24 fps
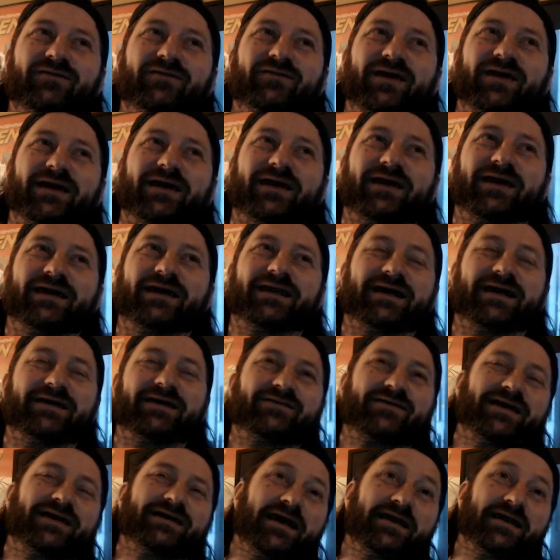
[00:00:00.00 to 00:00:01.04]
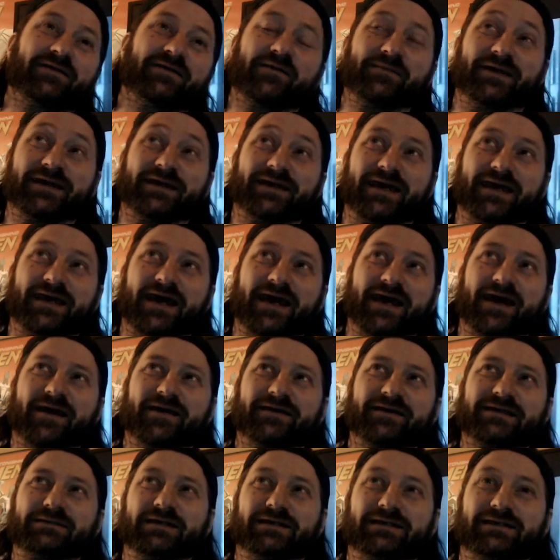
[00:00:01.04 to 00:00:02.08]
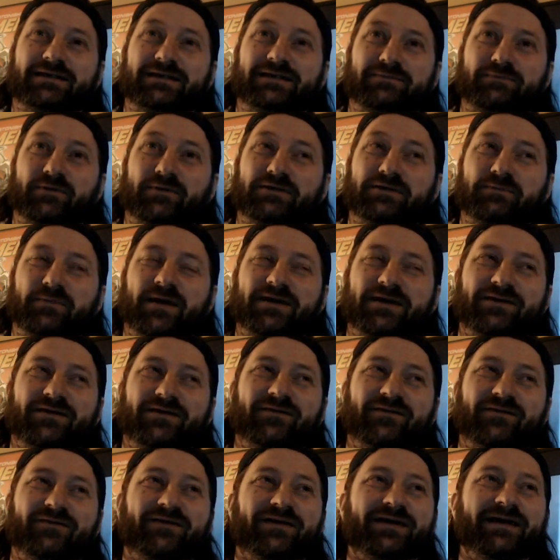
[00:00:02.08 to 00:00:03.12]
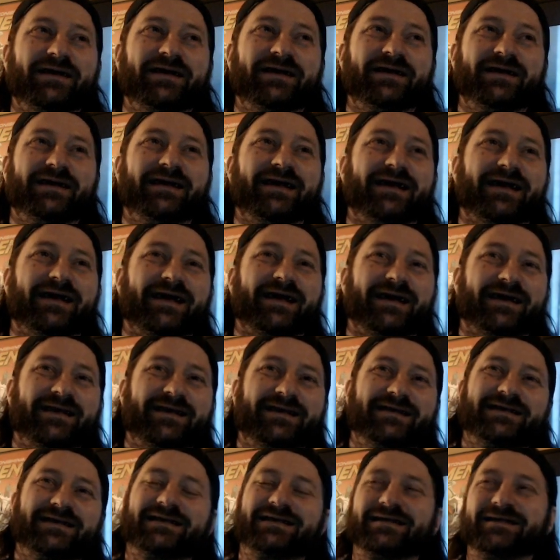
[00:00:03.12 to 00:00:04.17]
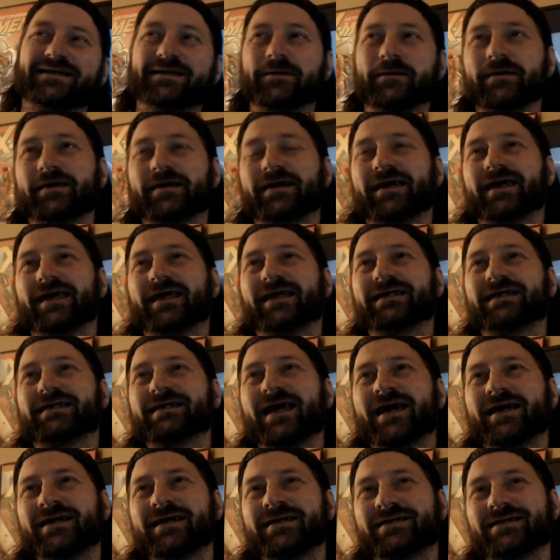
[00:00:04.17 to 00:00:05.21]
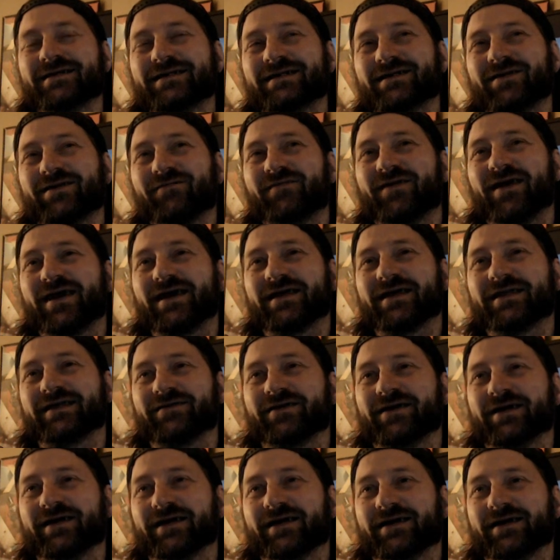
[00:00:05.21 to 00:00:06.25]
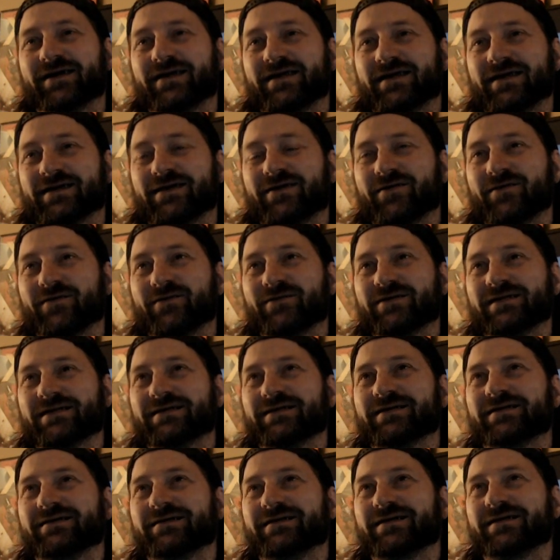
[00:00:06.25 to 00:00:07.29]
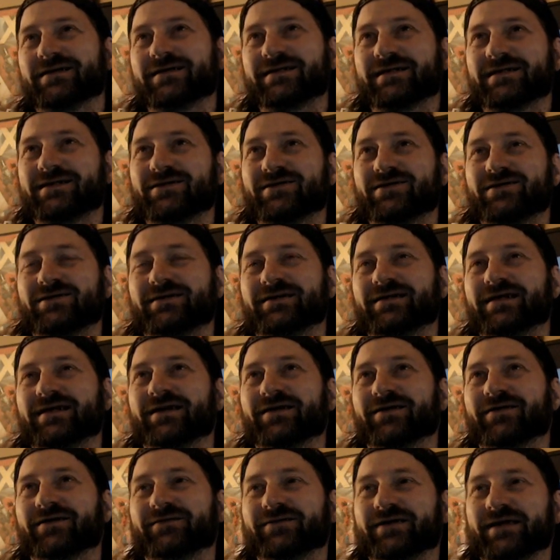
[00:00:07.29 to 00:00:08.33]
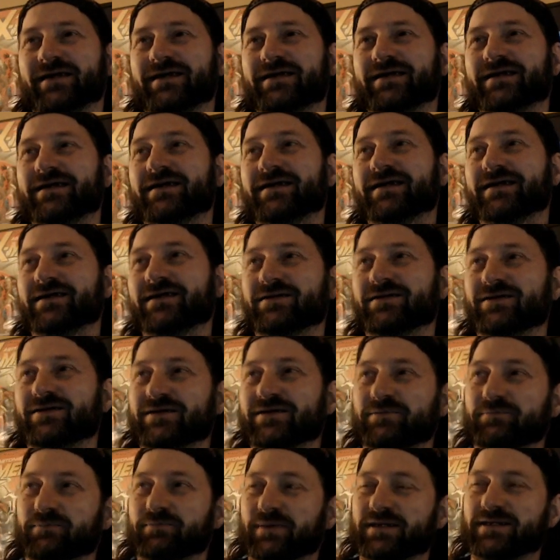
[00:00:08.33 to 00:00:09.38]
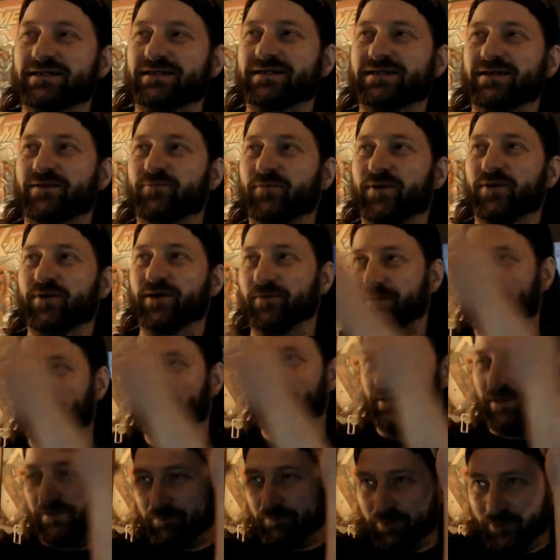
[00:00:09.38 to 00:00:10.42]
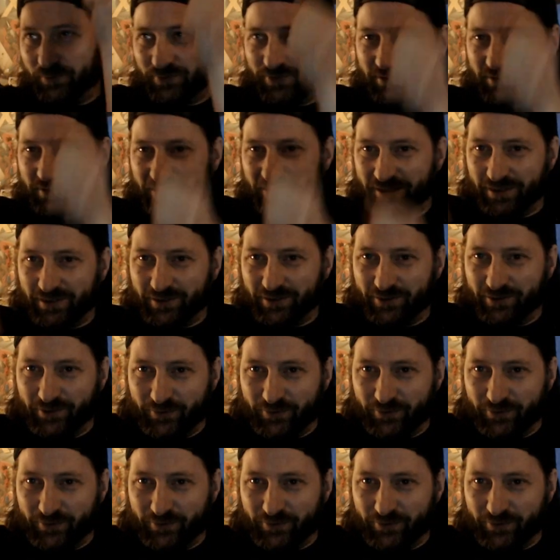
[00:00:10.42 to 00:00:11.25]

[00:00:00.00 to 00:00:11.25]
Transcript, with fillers: to look at it from the Galaxy's perspective, and it just it's not just the fact that like he goes and does you know like he can just be somewhere where he pulls the cloak up and he just